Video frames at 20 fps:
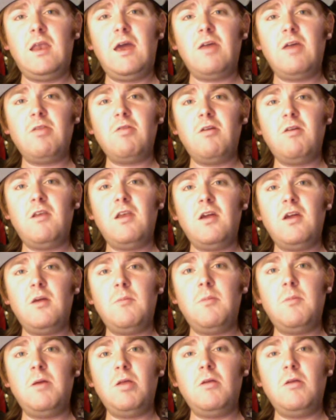athletic
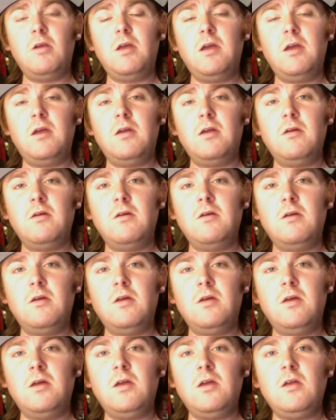ability
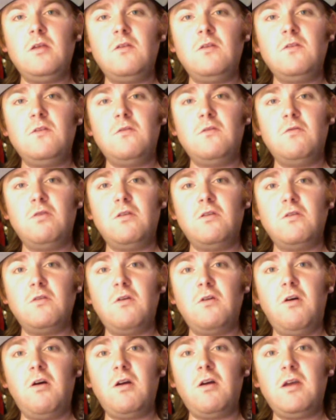do the
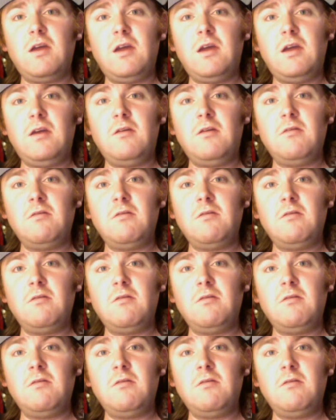talking.